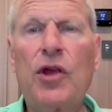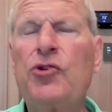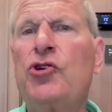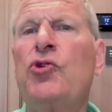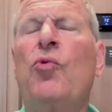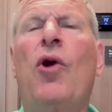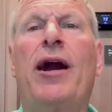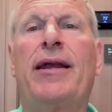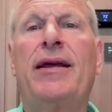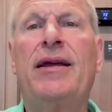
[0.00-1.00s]
Do you
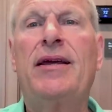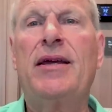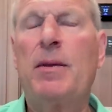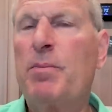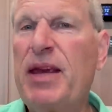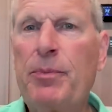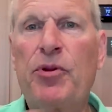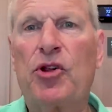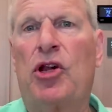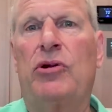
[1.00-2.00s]
want
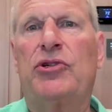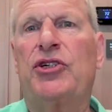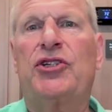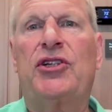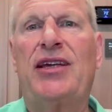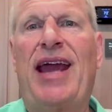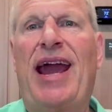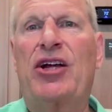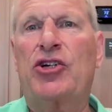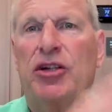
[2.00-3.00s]
people closest to the
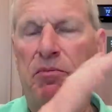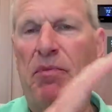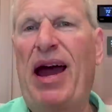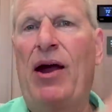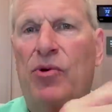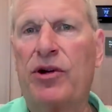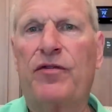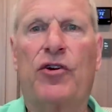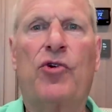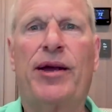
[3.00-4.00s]
action empowered
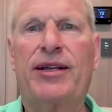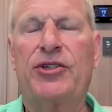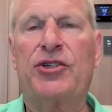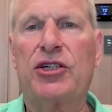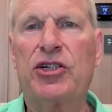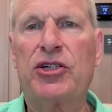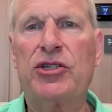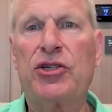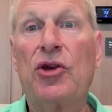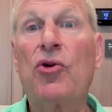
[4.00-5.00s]
for quick
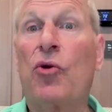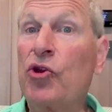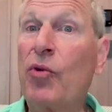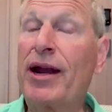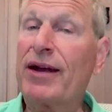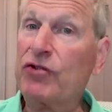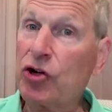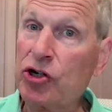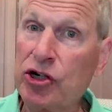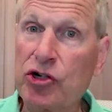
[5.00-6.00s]
decisions or do you want to have
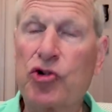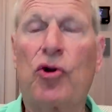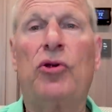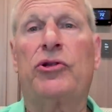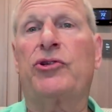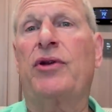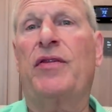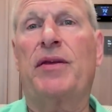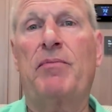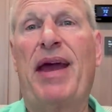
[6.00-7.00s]
good control so
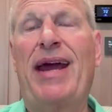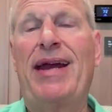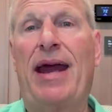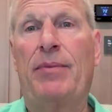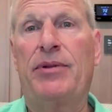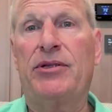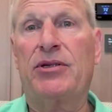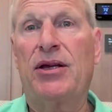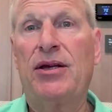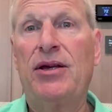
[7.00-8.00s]
nothing bad
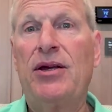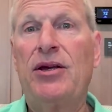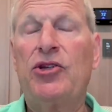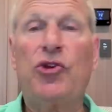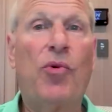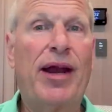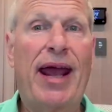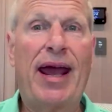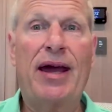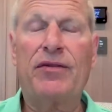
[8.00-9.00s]
happens? Do you want to
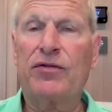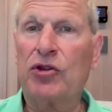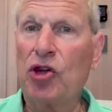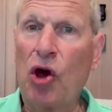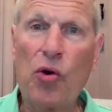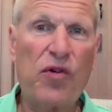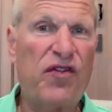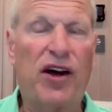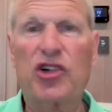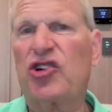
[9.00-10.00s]
have low
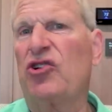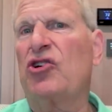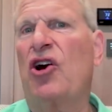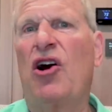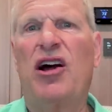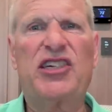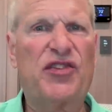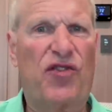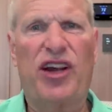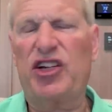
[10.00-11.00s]
functional
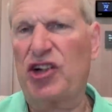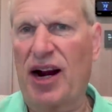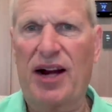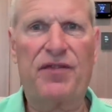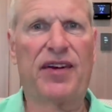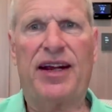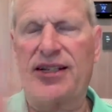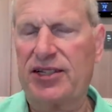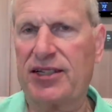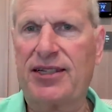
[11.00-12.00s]
costs for HR,
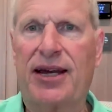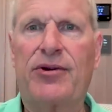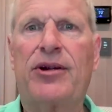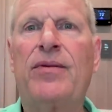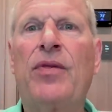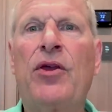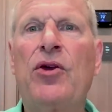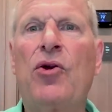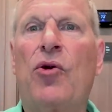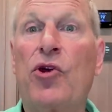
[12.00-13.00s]
finance, et cetera?
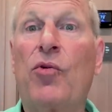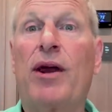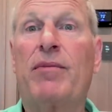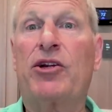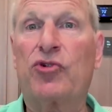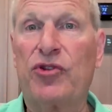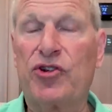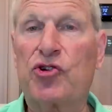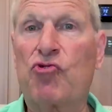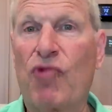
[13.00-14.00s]
or do you want to make sure
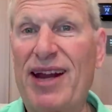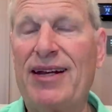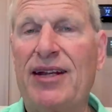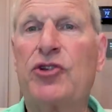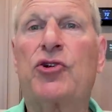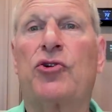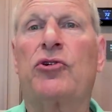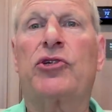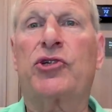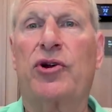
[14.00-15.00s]
there's great
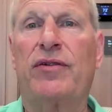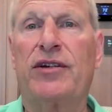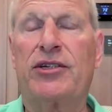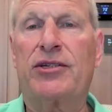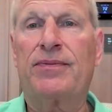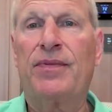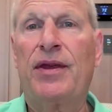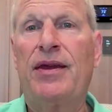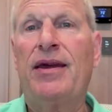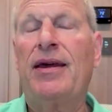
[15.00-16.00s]
internal service?
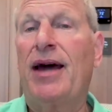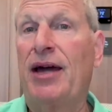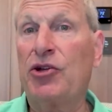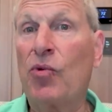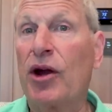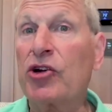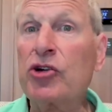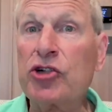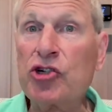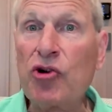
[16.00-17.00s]
Uh, do you want
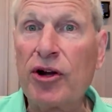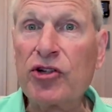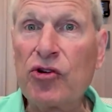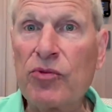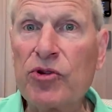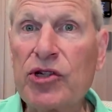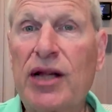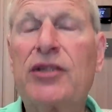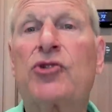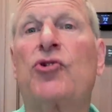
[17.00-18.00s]
good short term
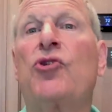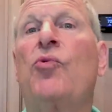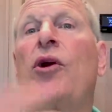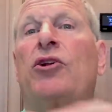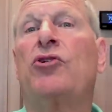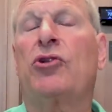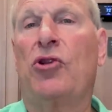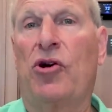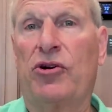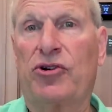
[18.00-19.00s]
results or do you want good
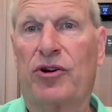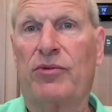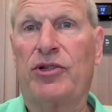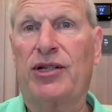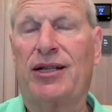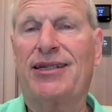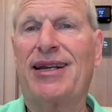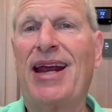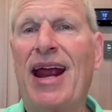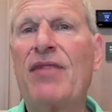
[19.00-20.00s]
long term results?
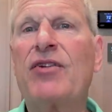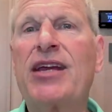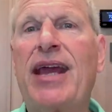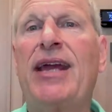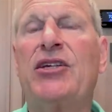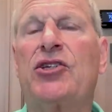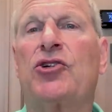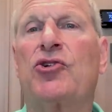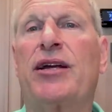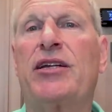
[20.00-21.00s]
In every case, the
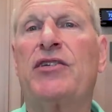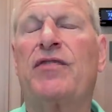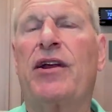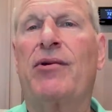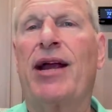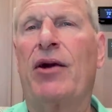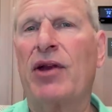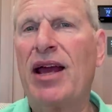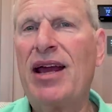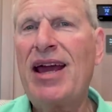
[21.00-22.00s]
trick is figuring out
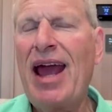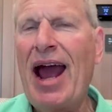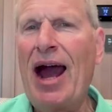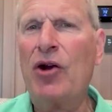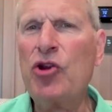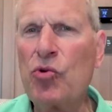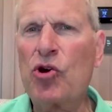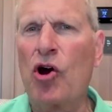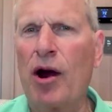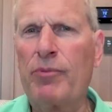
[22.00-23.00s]
how do you
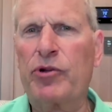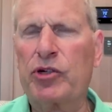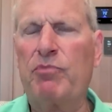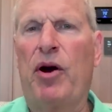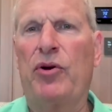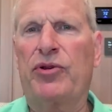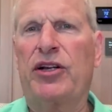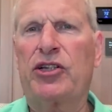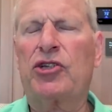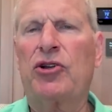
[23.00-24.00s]
accomplish both? And
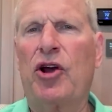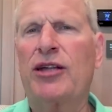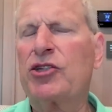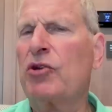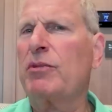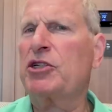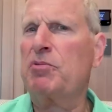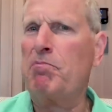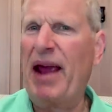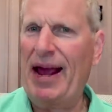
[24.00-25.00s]
it's not so
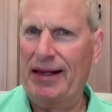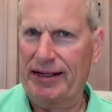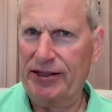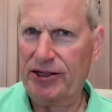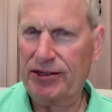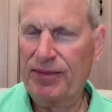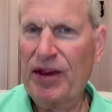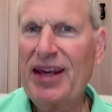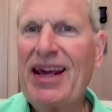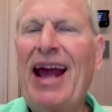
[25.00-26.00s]
much balance
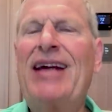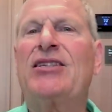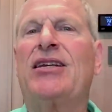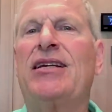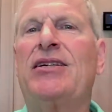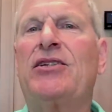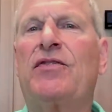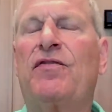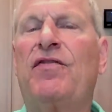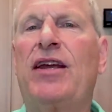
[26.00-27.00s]
as it
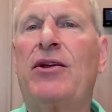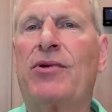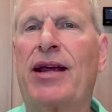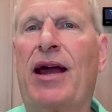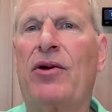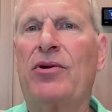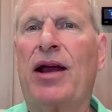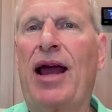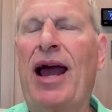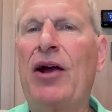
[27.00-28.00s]
is figuring out
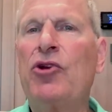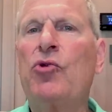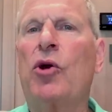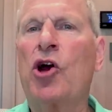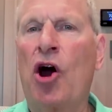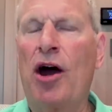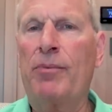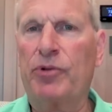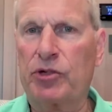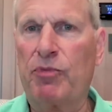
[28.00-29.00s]
how do you
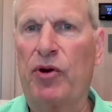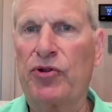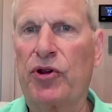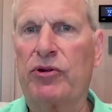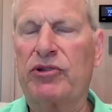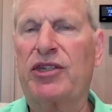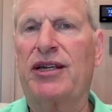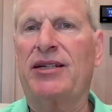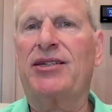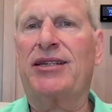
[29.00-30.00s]
accomplish both of those
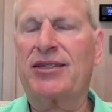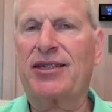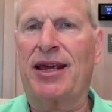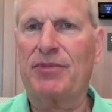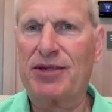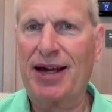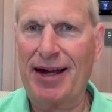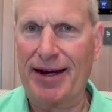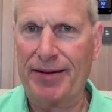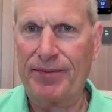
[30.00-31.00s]
things at the same
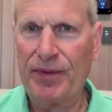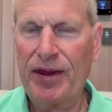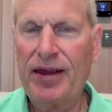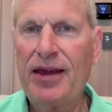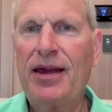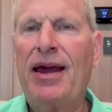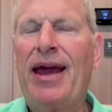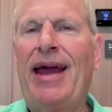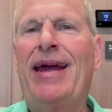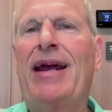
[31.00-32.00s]
time.
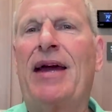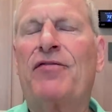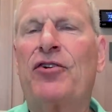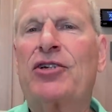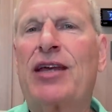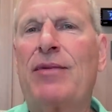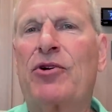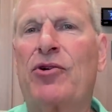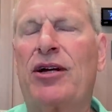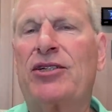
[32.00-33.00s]
And I first came
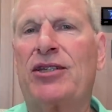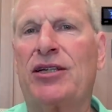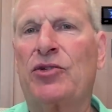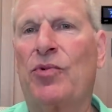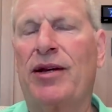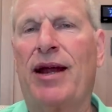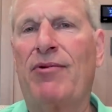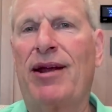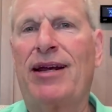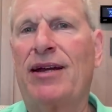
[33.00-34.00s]
across this when I
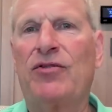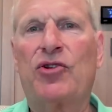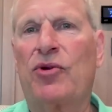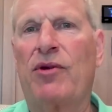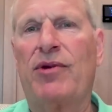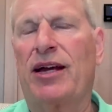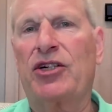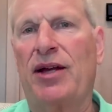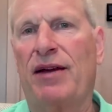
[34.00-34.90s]
ran an inventory reduction